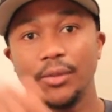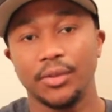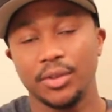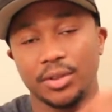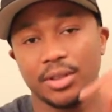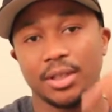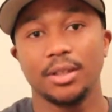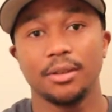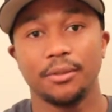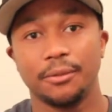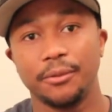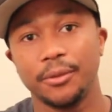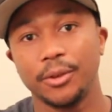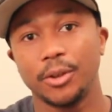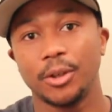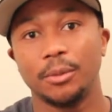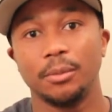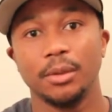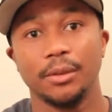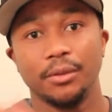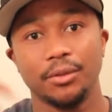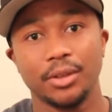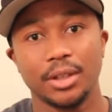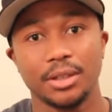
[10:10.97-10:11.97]
If you've seen the
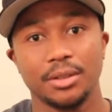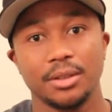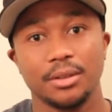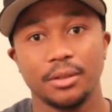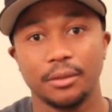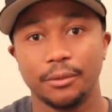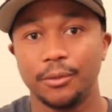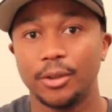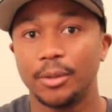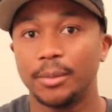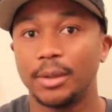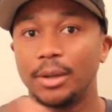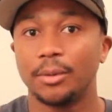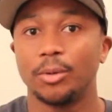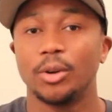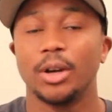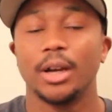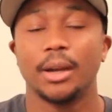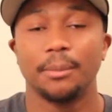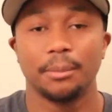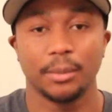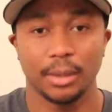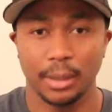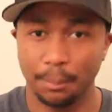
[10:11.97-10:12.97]
film, if you've not seen the film,
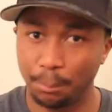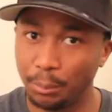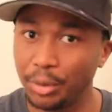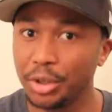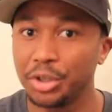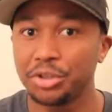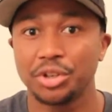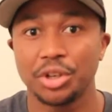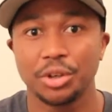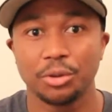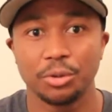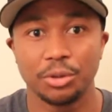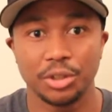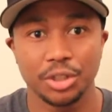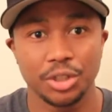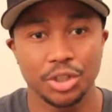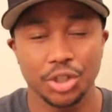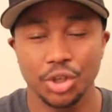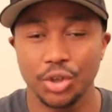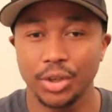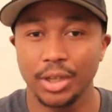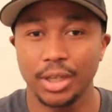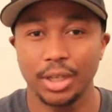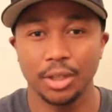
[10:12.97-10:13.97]
I'm pretty sure you will
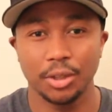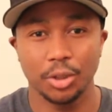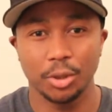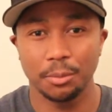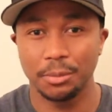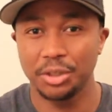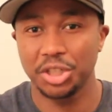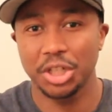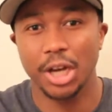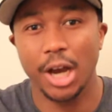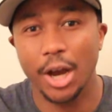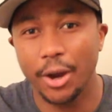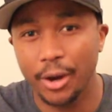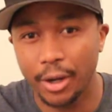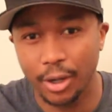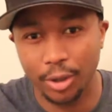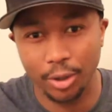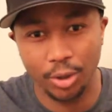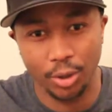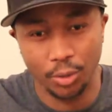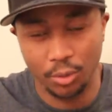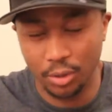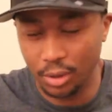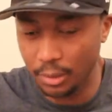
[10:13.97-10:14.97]
enjoy it. You'll be shouting
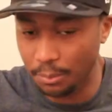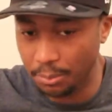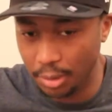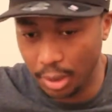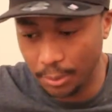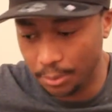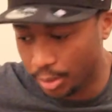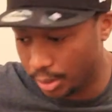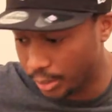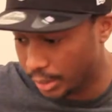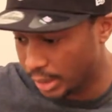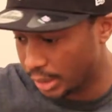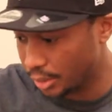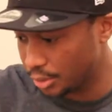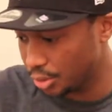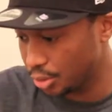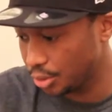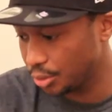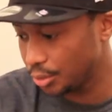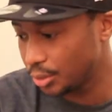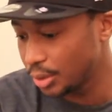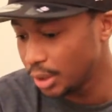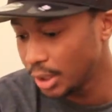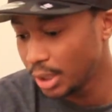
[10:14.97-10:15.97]
along with the people around
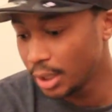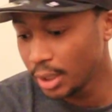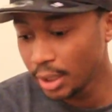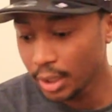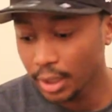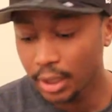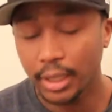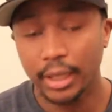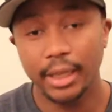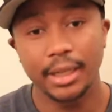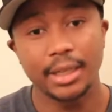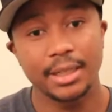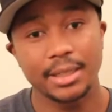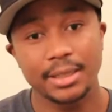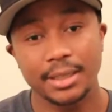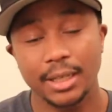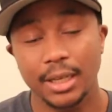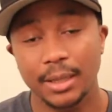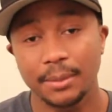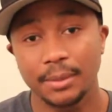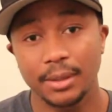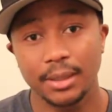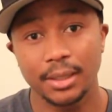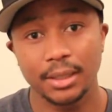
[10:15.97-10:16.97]
you in the
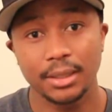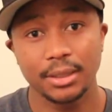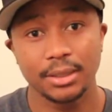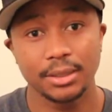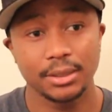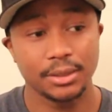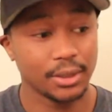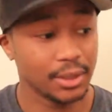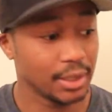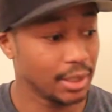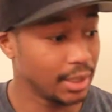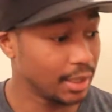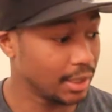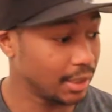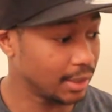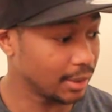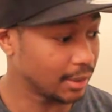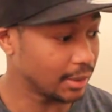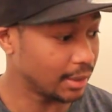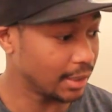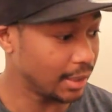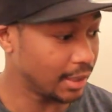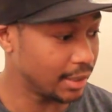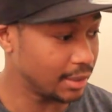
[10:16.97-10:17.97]
cinema. So
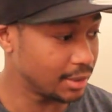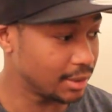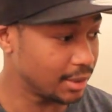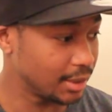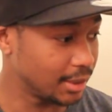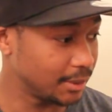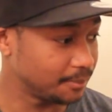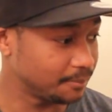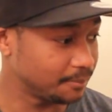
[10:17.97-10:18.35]
yeah, guys,